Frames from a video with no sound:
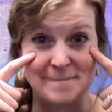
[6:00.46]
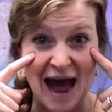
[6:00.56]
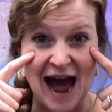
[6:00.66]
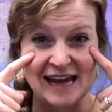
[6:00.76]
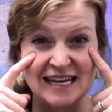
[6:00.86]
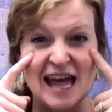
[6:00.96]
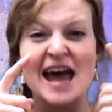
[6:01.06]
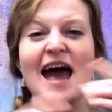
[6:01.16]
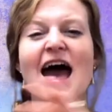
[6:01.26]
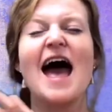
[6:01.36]
back,
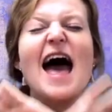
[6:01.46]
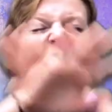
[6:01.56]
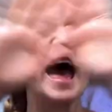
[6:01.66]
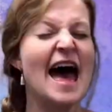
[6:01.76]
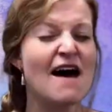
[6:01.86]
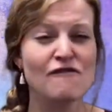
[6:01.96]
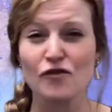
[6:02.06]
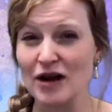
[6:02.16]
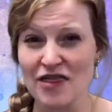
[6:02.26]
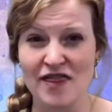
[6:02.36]

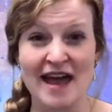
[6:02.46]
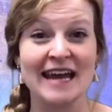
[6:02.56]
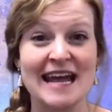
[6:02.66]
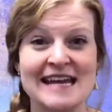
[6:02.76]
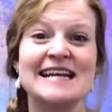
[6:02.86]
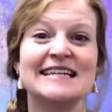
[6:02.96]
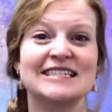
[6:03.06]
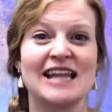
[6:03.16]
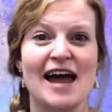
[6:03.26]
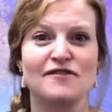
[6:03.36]
everything in
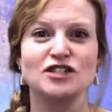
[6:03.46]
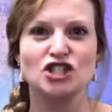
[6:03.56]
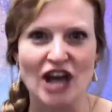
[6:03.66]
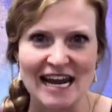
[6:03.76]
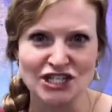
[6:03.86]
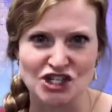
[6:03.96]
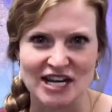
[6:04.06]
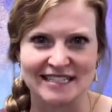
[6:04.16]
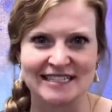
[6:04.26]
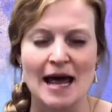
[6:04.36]
his life
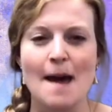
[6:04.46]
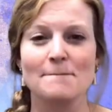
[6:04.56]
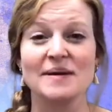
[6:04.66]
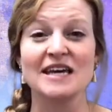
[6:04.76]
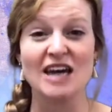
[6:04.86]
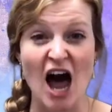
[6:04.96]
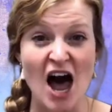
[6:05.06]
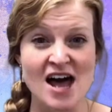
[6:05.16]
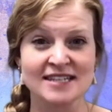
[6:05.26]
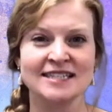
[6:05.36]
changes
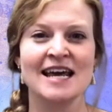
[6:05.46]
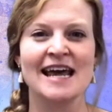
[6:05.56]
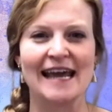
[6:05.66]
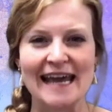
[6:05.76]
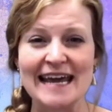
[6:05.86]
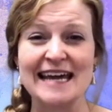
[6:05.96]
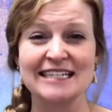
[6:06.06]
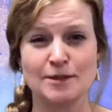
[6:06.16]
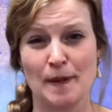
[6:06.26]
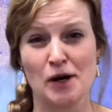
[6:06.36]
because he
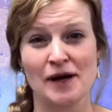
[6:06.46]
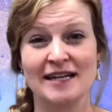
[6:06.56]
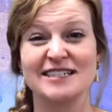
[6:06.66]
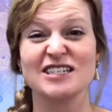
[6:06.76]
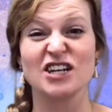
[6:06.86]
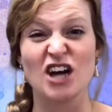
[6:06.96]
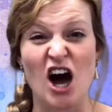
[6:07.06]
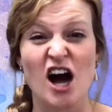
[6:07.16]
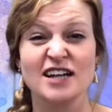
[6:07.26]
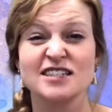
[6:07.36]
experienced
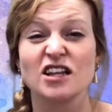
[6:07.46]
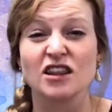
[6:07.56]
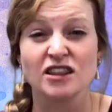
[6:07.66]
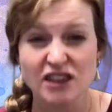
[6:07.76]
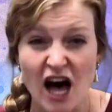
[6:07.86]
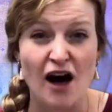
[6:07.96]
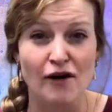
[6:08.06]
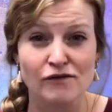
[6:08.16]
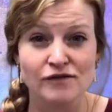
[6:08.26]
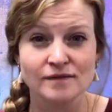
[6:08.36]
God's
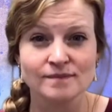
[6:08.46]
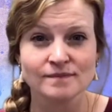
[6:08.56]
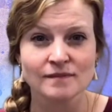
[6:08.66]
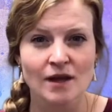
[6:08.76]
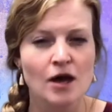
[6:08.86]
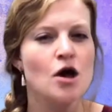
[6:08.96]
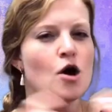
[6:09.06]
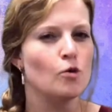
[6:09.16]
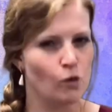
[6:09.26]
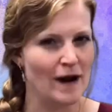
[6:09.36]
love.
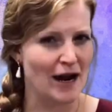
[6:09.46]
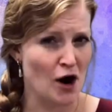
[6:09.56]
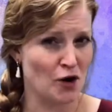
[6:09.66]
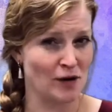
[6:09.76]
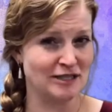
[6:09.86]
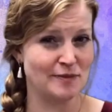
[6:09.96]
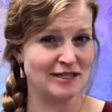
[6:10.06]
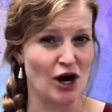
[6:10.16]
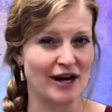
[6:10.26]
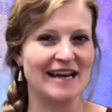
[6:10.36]
We are going to
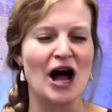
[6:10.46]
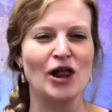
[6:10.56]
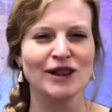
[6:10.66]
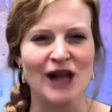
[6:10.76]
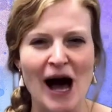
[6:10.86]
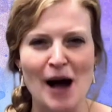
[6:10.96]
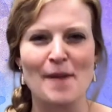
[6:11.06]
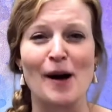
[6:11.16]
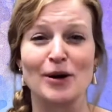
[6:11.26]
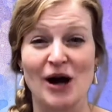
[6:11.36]
be talking a lot
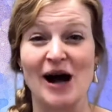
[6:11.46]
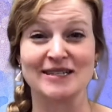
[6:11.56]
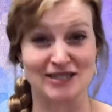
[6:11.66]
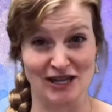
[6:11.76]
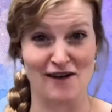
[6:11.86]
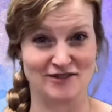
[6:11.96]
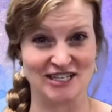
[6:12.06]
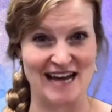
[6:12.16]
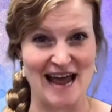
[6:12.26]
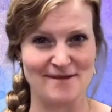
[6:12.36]
about God's love
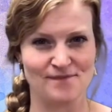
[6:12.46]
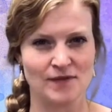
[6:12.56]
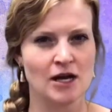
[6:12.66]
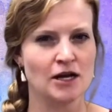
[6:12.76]
today.